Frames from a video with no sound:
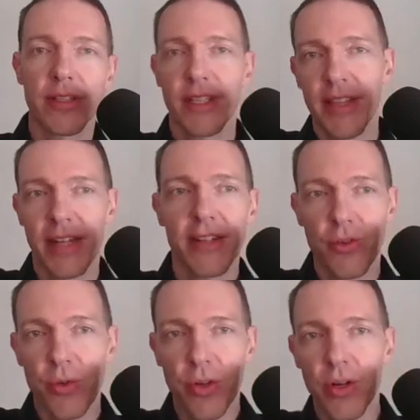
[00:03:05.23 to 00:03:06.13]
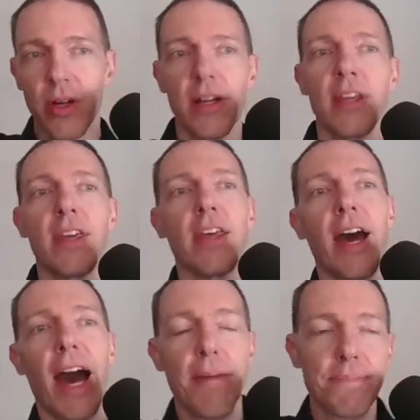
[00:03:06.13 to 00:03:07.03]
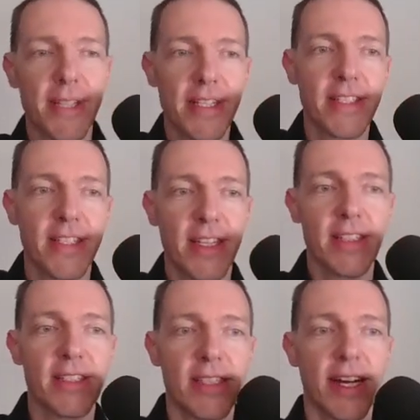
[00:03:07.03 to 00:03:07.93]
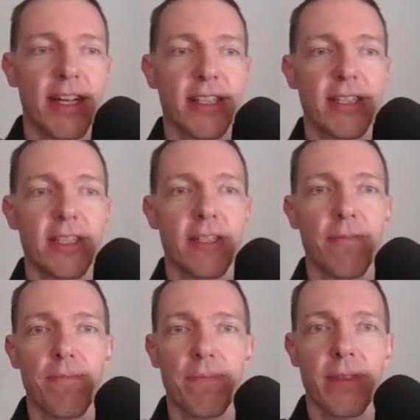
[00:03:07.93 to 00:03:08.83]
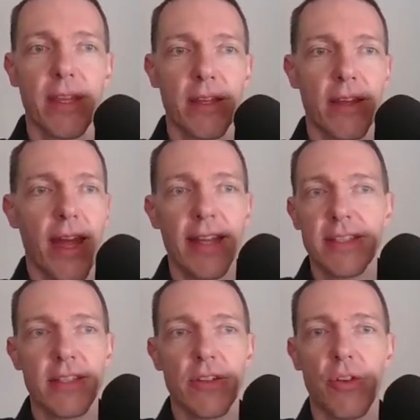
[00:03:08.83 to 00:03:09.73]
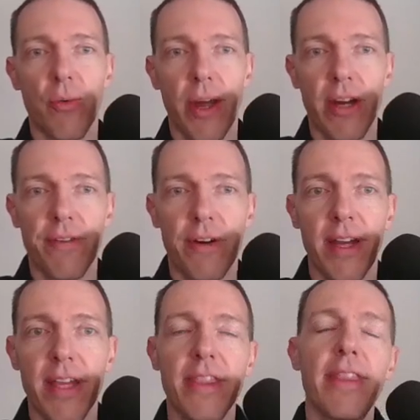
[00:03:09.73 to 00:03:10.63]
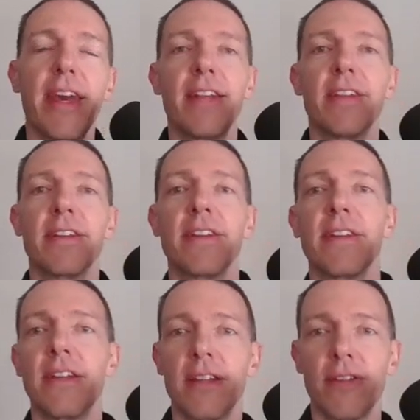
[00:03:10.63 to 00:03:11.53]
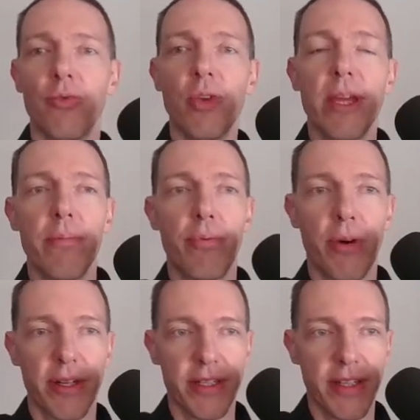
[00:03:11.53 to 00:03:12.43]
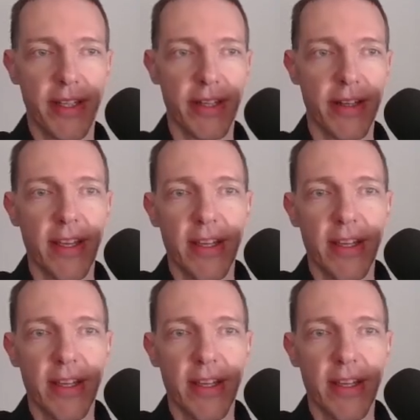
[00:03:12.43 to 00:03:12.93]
and then do your updates inside Excel or wherever, and then re-import it here.